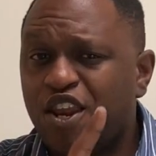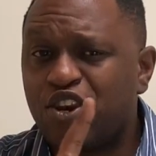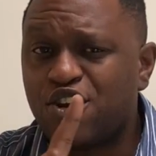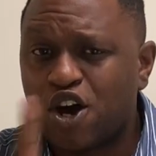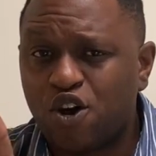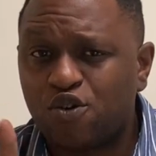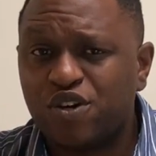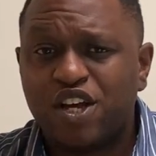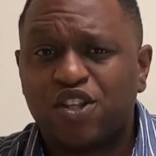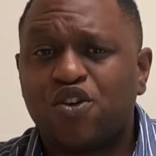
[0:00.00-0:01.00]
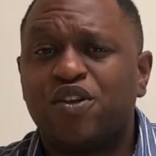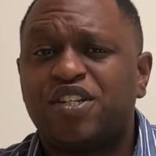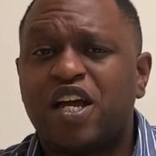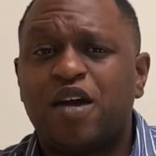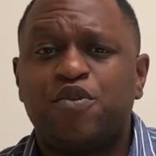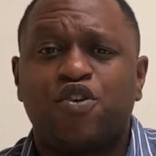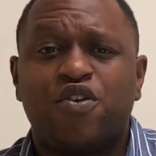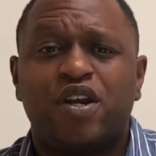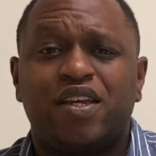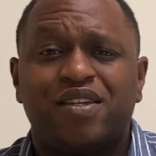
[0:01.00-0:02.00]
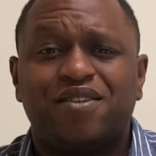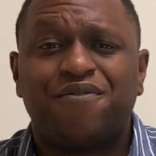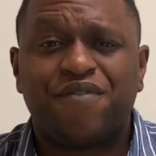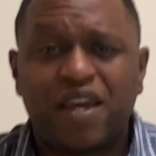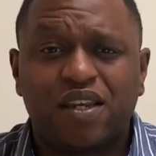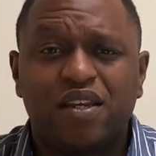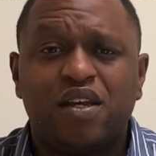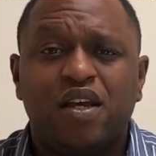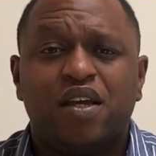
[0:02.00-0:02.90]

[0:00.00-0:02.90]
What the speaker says: No. The only time your credit gets affected